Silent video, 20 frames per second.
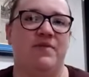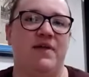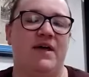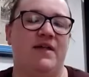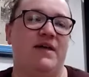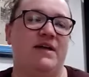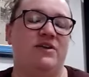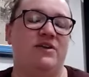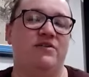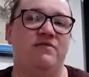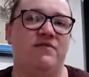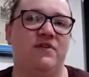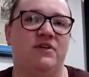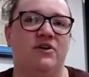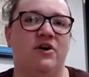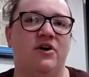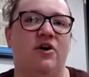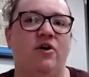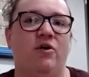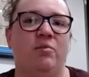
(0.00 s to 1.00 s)
then you filled a
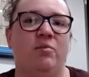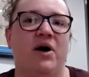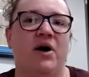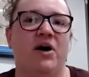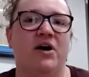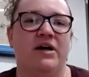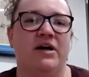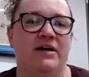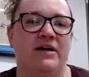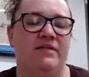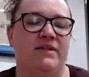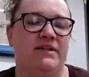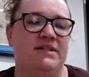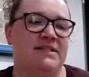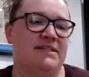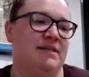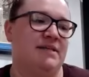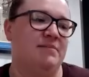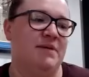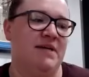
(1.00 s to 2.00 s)
whole barn, and then
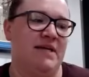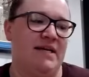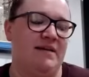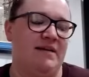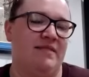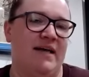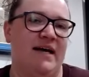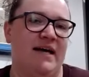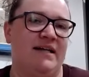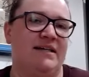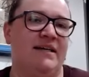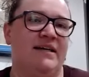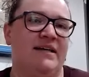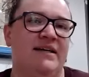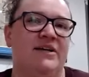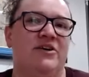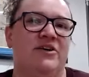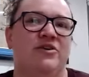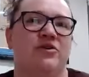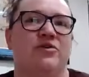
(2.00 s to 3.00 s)
somebody in that
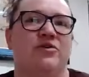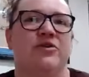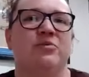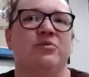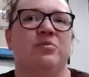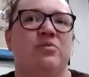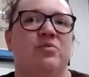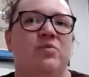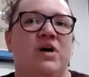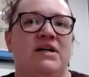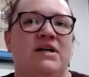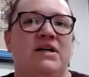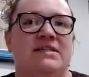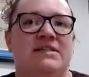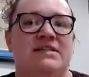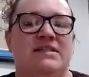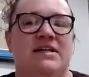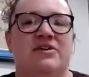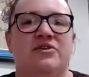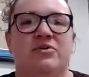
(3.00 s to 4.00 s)
group
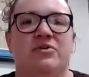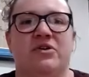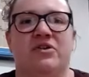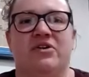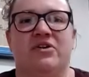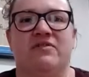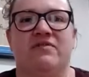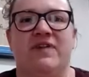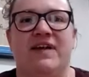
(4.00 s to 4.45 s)
wants a northern